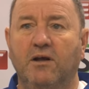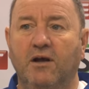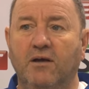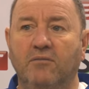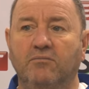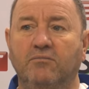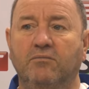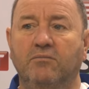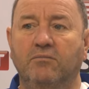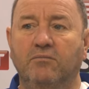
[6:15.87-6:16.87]

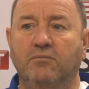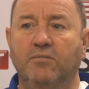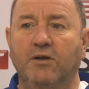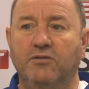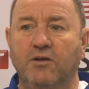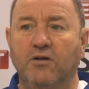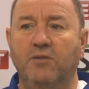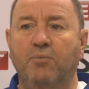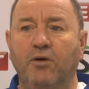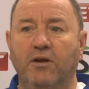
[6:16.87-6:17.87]
Um, they're
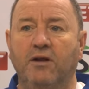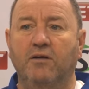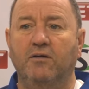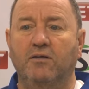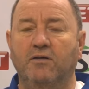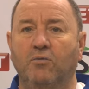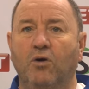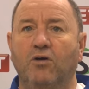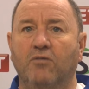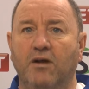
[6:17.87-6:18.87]
certainly putting in the, the
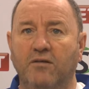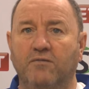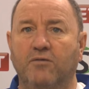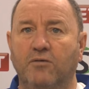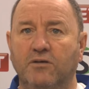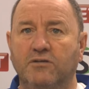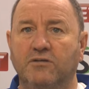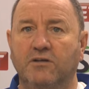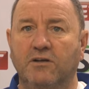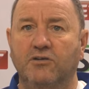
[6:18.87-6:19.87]
work rate for us
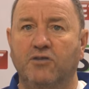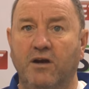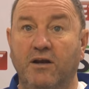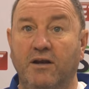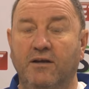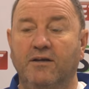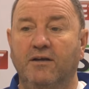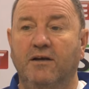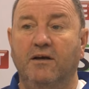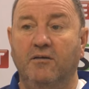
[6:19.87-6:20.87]
in training,
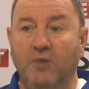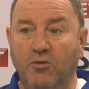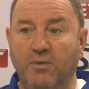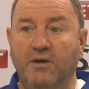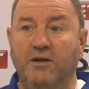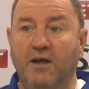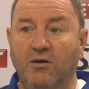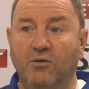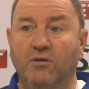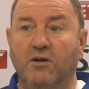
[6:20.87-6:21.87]
and I'm hoping that
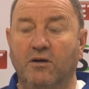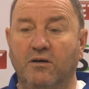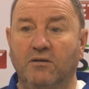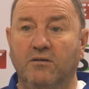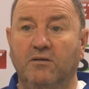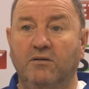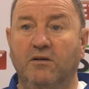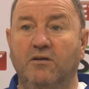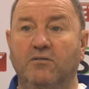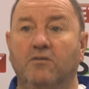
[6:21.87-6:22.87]
that will, uh,
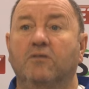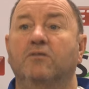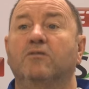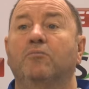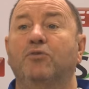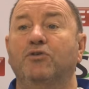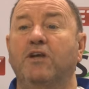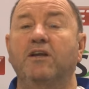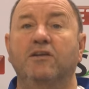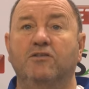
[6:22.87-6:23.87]
you know,
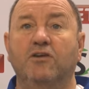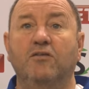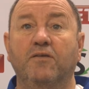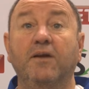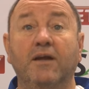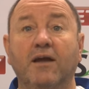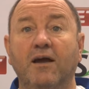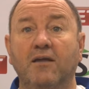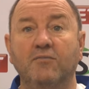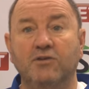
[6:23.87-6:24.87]
present itself in the
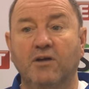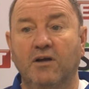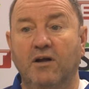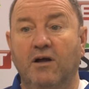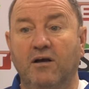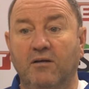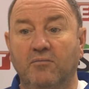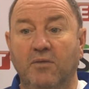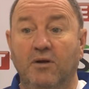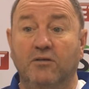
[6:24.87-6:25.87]
games.
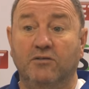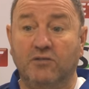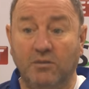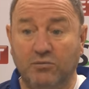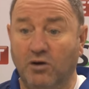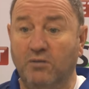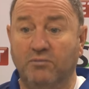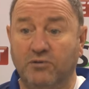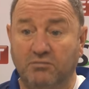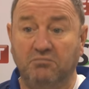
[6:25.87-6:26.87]
Um,
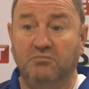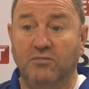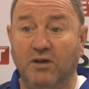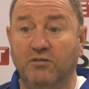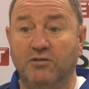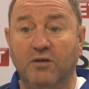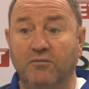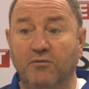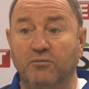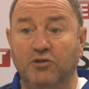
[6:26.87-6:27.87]
sometimes, you know,
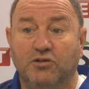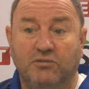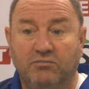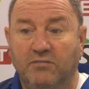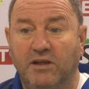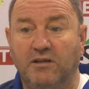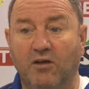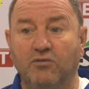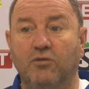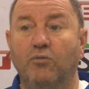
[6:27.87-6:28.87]
some of them just need
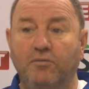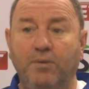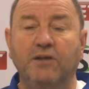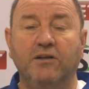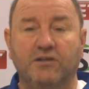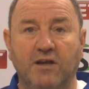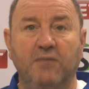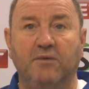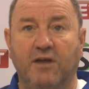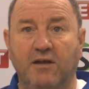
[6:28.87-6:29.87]
those. We've picked the
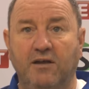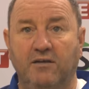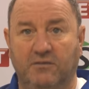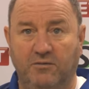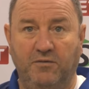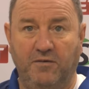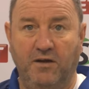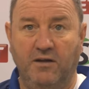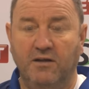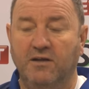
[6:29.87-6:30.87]
team today, to be
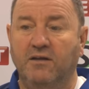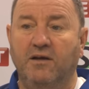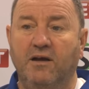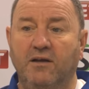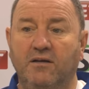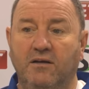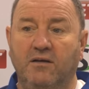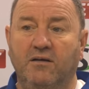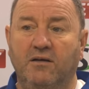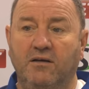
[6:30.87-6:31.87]
fair, mm. and
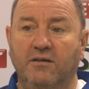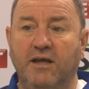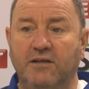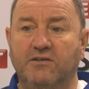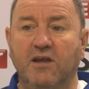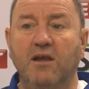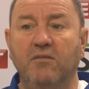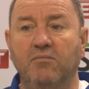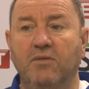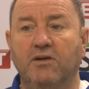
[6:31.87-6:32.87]
uh, and that
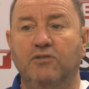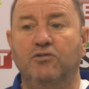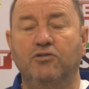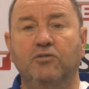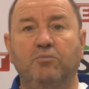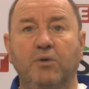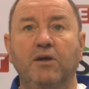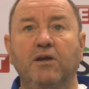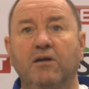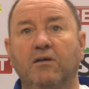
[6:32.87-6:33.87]
team should
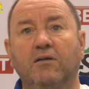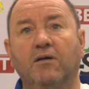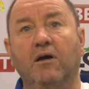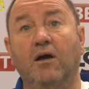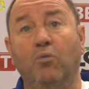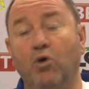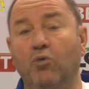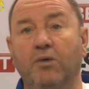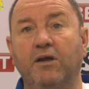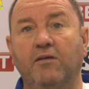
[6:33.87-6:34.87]
be,
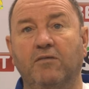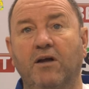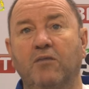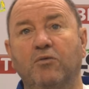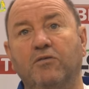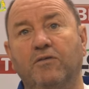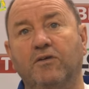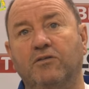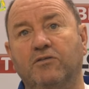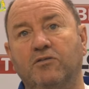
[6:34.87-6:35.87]
will be available
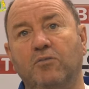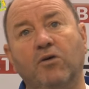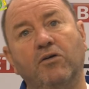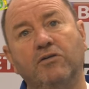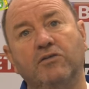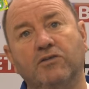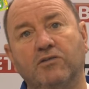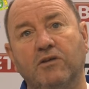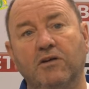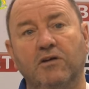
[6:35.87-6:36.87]
for tomorrow. It's
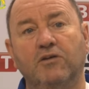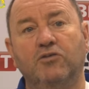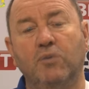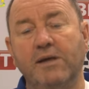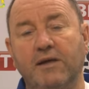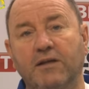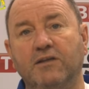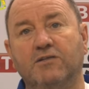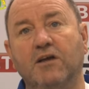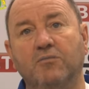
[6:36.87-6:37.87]
just
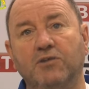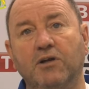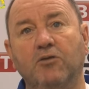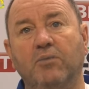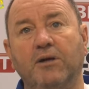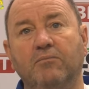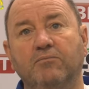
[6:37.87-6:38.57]
tweaking the subs a little bit.